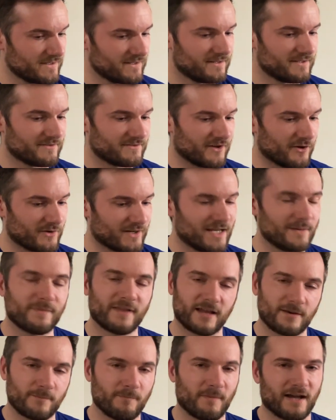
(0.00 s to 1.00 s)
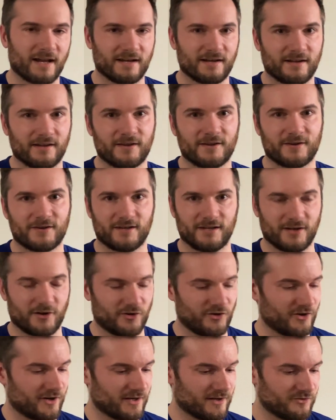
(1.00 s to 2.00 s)
So keep that in mind.
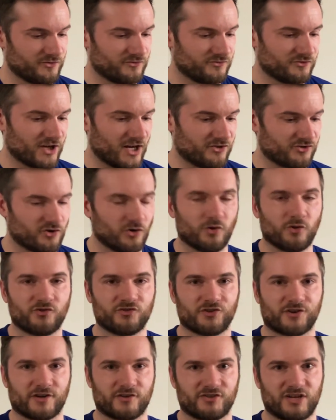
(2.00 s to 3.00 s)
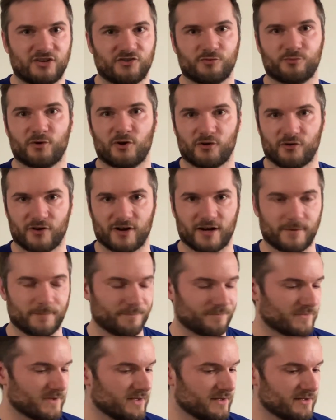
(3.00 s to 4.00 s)
You're gonna change goals, you're gonna change your program.
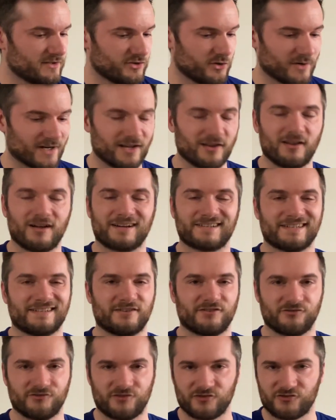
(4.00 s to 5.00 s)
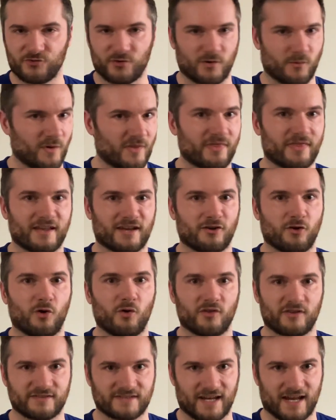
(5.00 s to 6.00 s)
Don't get locked into just doing one thing all
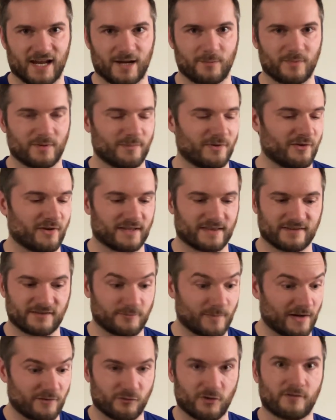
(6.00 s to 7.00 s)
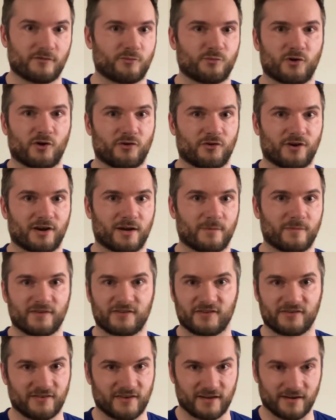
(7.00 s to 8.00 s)
the time and be like, this is my forever program, this
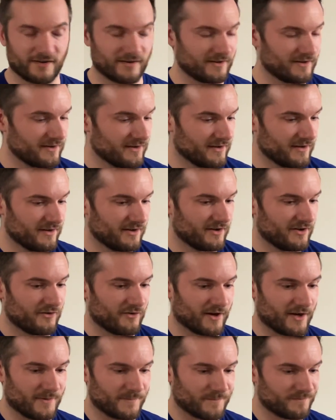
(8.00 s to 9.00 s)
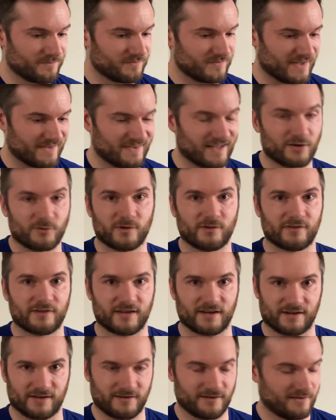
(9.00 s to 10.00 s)
is it, right? That's not a real
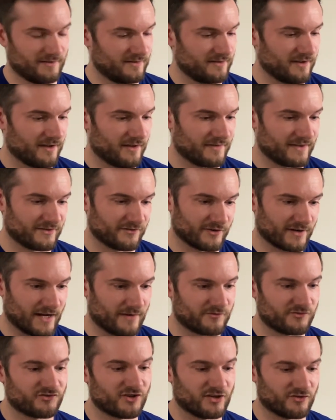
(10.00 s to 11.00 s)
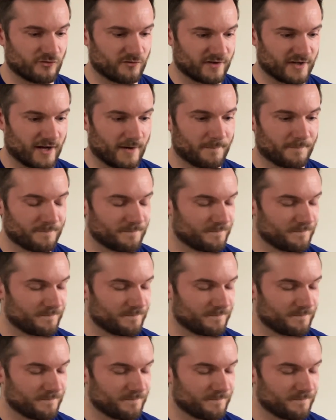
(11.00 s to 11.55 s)
thing. Things are gonna have to change over time.